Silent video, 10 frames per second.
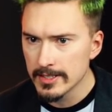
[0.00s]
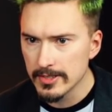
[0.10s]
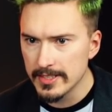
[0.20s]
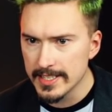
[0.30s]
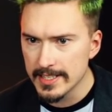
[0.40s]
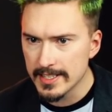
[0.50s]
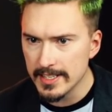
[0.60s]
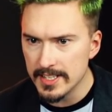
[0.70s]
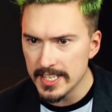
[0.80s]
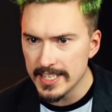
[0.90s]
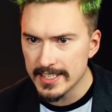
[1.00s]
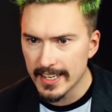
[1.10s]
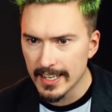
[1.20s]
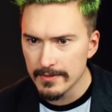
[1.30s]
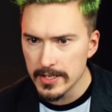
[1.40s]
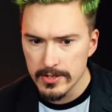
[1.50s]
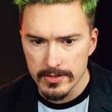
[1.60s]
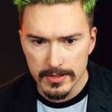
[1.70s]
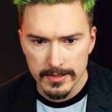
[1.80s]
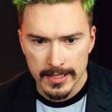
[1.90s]
So this is the detail
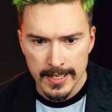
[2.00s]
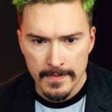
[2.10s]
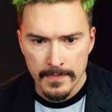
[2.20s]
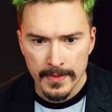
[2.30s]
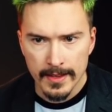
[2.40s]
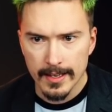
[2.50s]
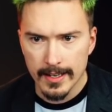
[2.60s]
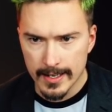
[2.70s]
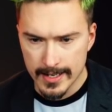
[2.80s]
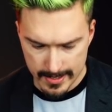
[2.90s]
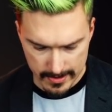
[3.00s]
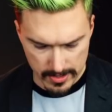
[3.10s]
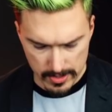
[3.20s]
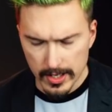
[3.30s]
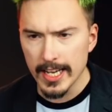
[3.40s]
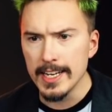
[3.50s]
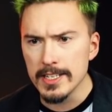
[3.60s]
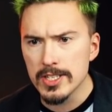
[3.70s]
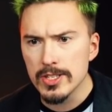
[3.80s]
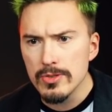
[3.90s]
view. You can
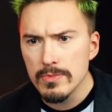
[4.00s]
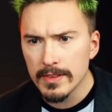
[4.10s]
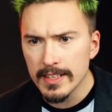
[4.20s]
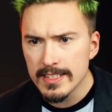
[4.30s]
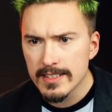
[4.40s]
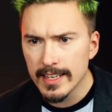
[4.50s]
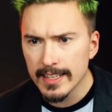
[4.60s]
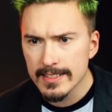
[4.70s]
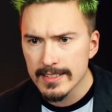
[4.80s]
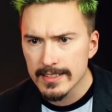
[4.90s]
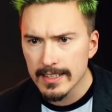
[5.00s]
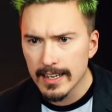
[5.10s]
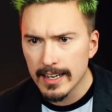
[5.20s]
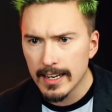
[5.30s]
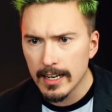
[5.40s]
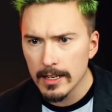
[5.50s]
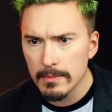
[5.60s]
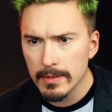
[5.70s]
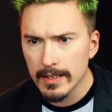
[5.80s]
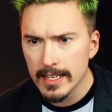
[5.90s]
zoom these things, I
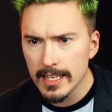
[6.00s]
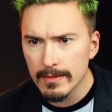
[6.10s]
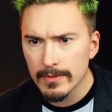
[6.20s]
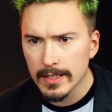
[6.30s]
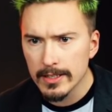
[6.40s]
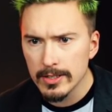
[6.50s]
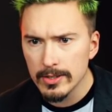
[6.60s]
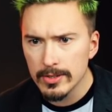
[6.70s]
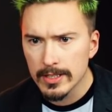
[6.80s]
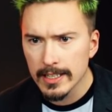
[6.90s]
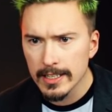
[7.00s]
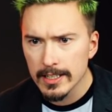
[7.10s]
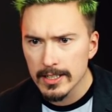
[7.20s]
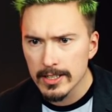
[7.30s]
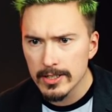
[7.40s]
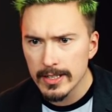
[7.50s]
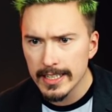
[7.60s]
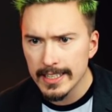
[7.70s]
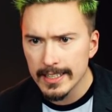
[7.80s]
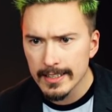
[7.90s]
believe. If I do, can I go
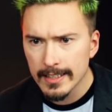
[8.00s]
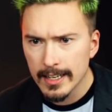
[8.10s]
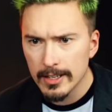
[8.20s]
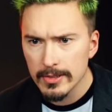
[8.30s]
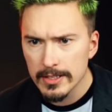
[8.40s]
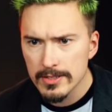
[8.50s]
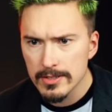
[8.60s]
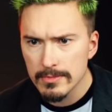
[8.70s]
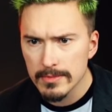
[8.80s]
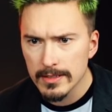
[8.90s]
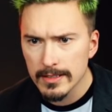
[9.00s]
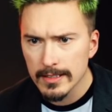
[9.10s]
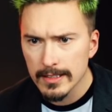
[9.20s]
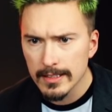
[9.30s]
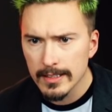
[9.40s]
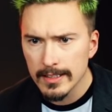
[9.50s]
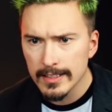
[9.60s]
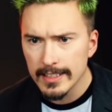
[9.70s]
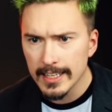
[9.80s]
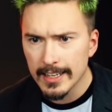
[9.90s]
in? How do I zoom?
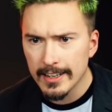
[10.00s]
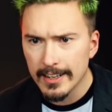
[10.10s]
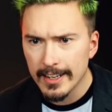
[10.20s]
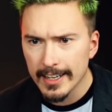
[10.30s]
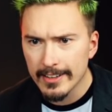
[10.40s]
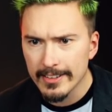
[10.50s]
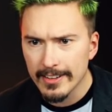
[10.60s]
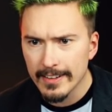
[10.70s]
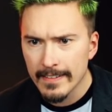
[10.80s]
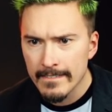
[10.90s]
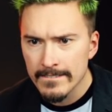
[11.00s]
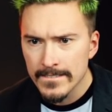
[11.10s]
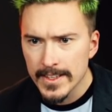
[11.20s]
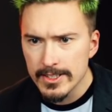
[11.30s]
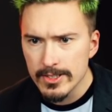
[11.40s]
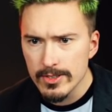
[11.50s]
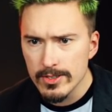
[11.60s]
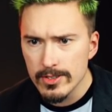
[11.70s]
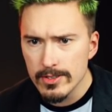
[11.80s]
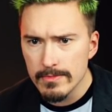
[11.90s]
Yeah, hang on.
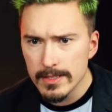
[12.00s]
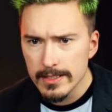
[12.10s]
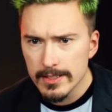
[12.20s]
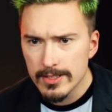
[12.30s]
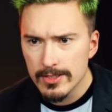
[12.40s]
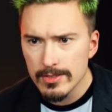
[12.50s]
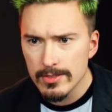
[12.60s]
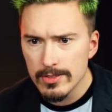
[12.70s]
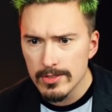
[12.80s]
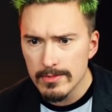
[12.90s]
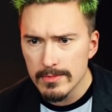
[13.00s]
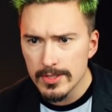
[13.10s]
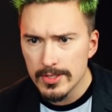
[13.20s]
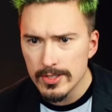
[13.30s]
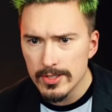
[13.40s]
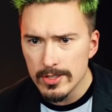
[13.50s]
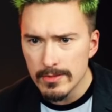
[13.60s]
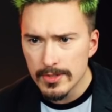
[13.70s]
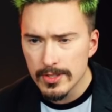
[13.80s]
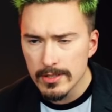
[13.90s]
Zoom, zoom,
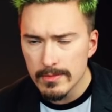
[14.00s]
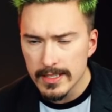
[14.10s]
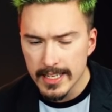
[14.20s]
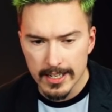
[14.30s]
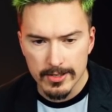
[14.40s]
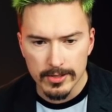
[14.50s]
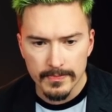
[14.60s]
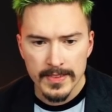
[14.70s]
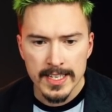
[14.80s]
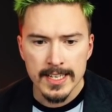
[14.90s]
zoom, zoom. Yeah, cool.